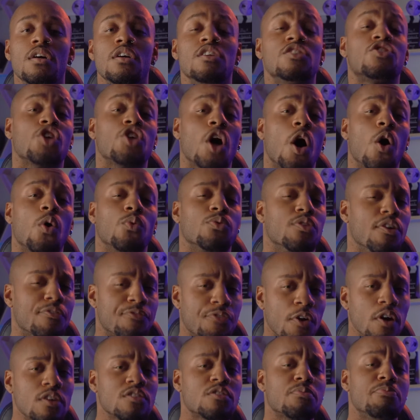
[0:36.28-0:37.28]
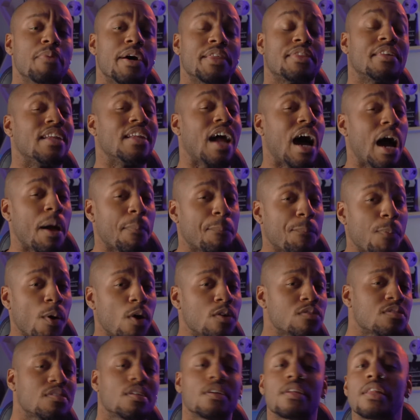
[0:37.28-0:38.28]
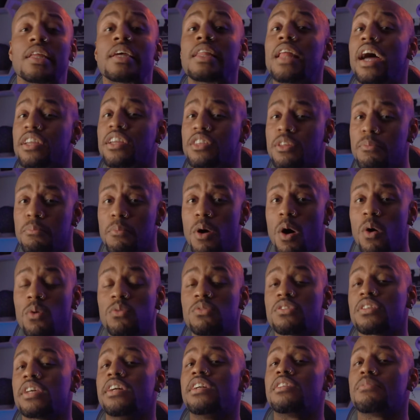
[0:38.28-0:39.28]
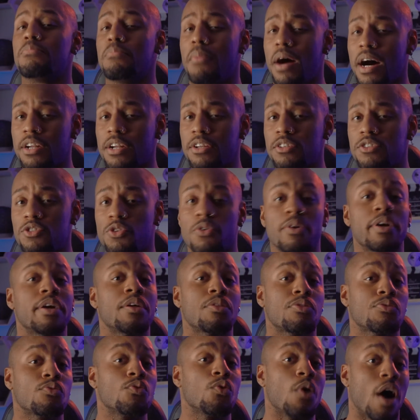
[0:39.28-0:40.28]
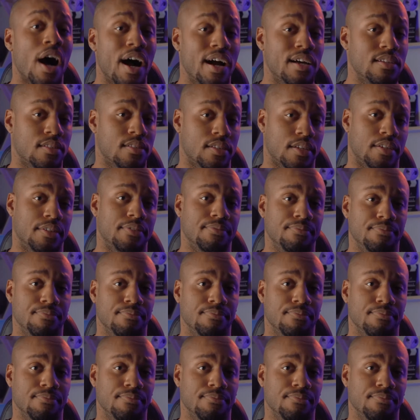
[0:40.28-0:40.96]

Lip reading: So, the first method I personally like the most is monitoring through Eyezy.